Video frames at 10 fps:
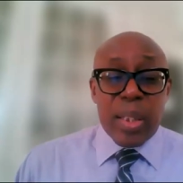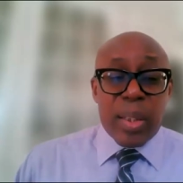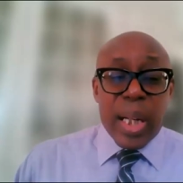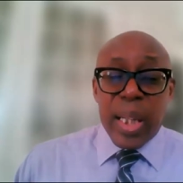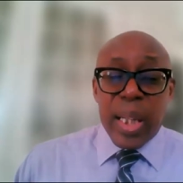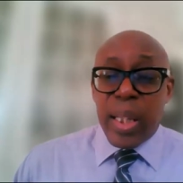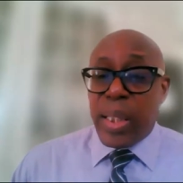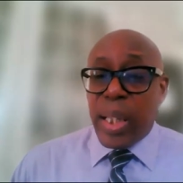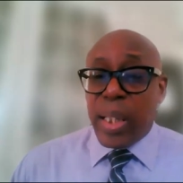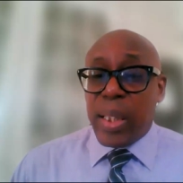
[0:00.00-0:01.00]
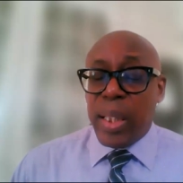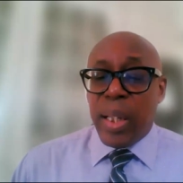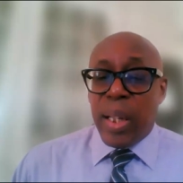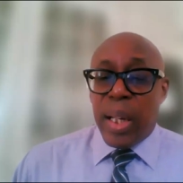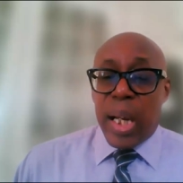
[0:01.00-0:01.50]
you know, I take
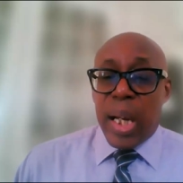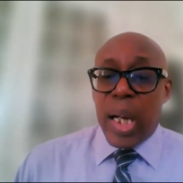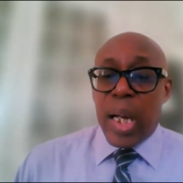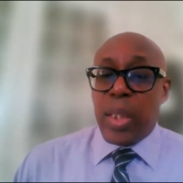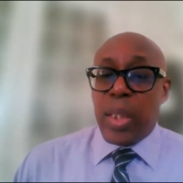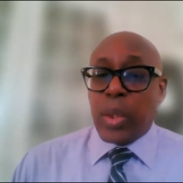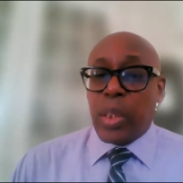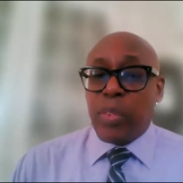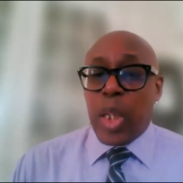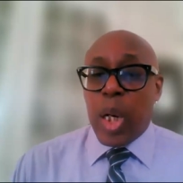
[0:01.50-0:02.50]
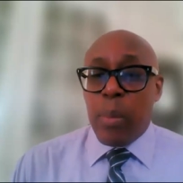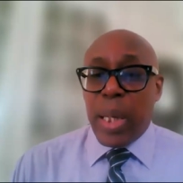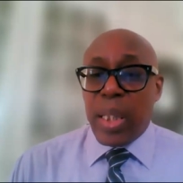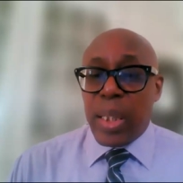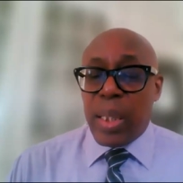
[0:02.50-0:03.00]
note of the
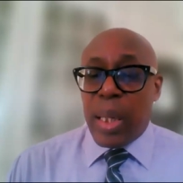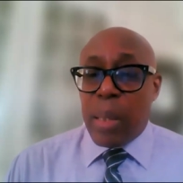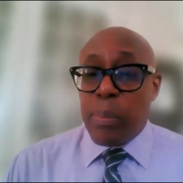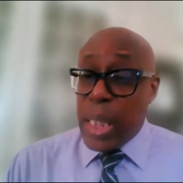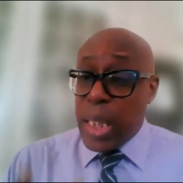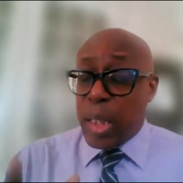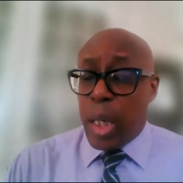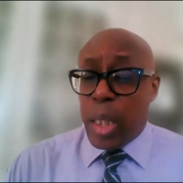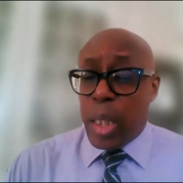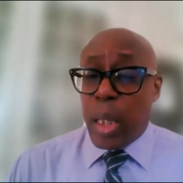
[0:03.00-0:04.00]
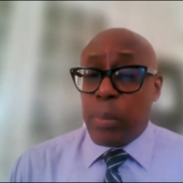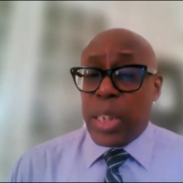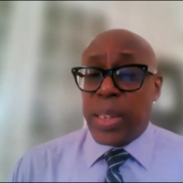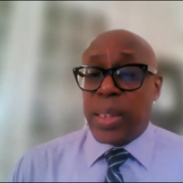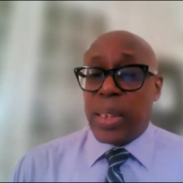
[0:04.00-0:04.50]
comment by the
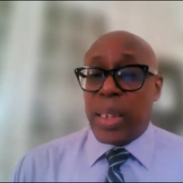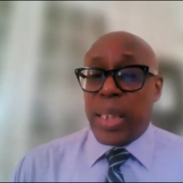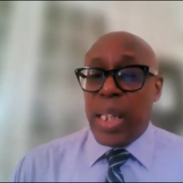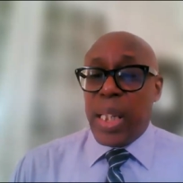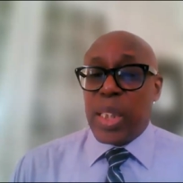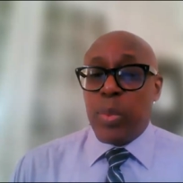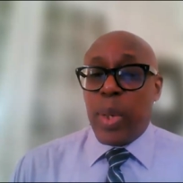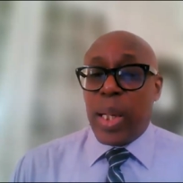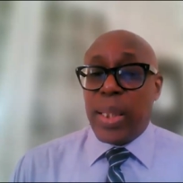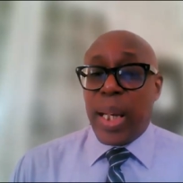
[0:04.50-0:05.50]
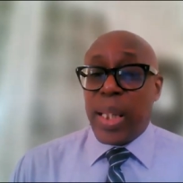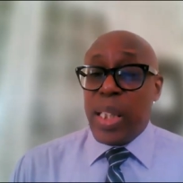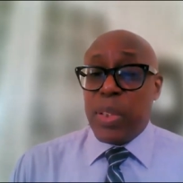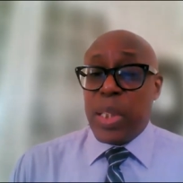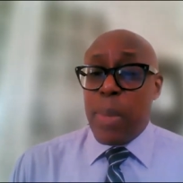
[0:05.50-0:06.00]
autonomous attendee as well, that
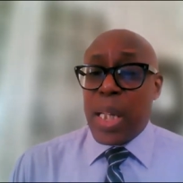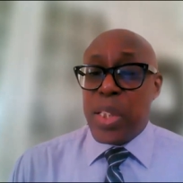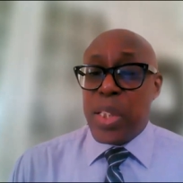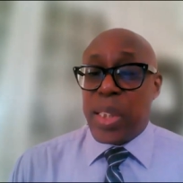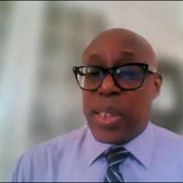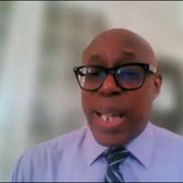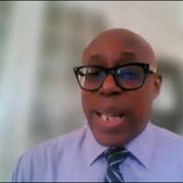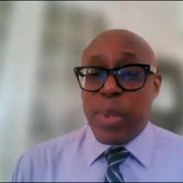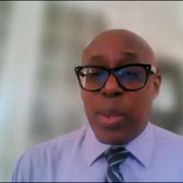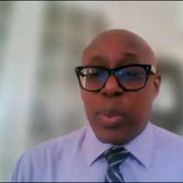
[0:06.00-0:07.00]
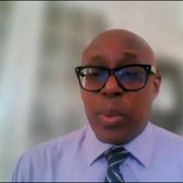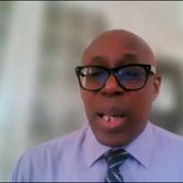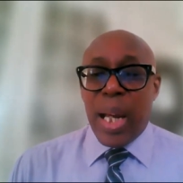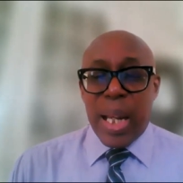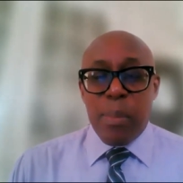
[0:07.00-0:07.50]
even the manager is tapped out.
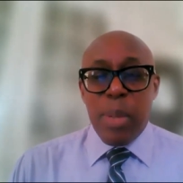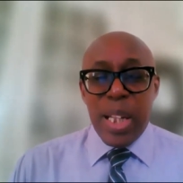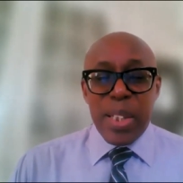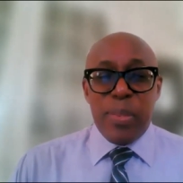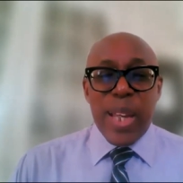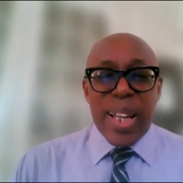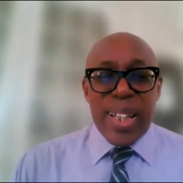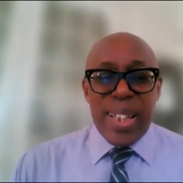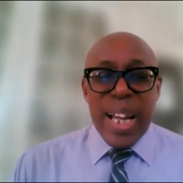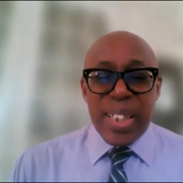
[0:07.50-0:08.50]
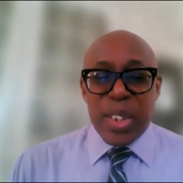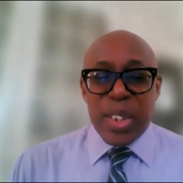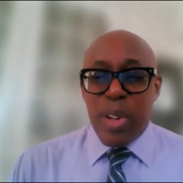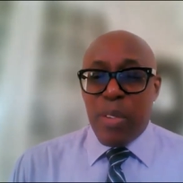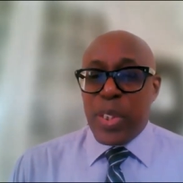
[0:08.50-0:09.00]
And I believe that that is a
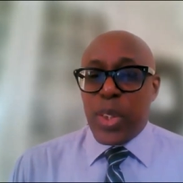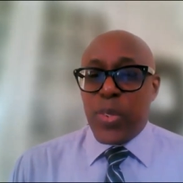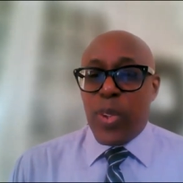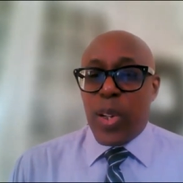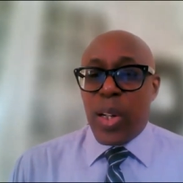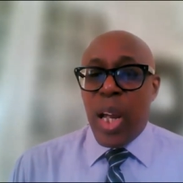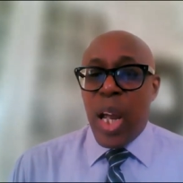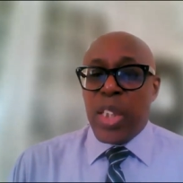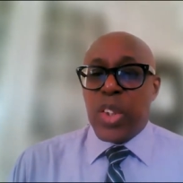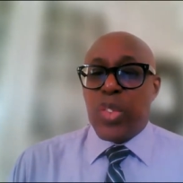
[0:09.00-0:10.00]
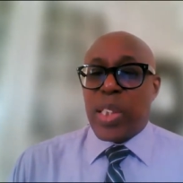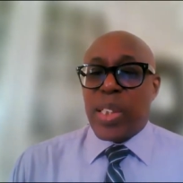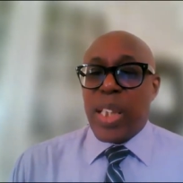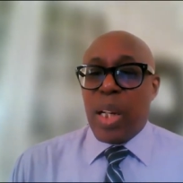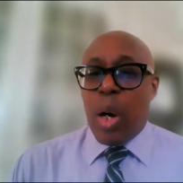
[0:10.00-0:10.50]
reference for
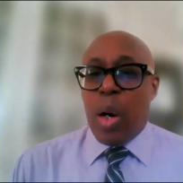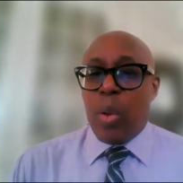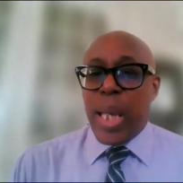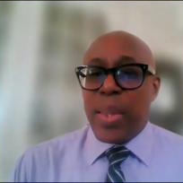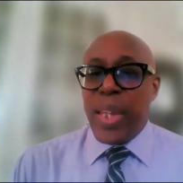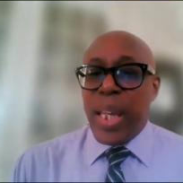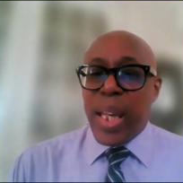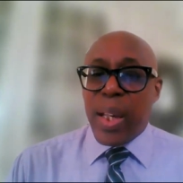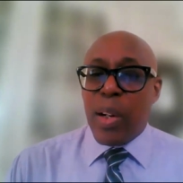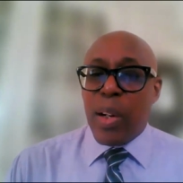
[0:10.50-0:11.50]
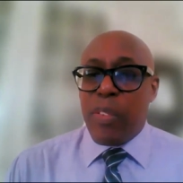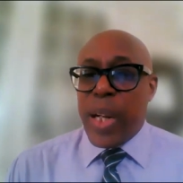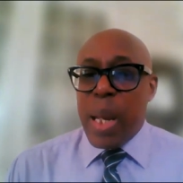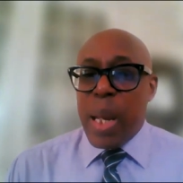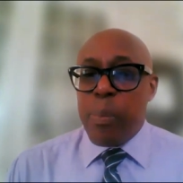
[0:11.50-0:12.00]
stressed out. How can they
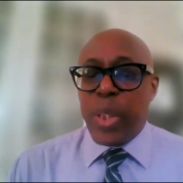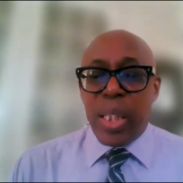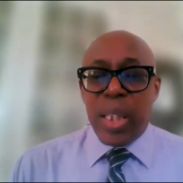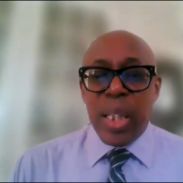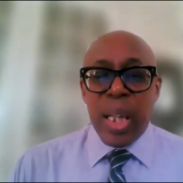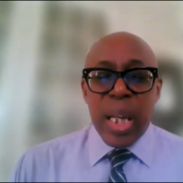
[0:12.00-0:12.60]
offer empathy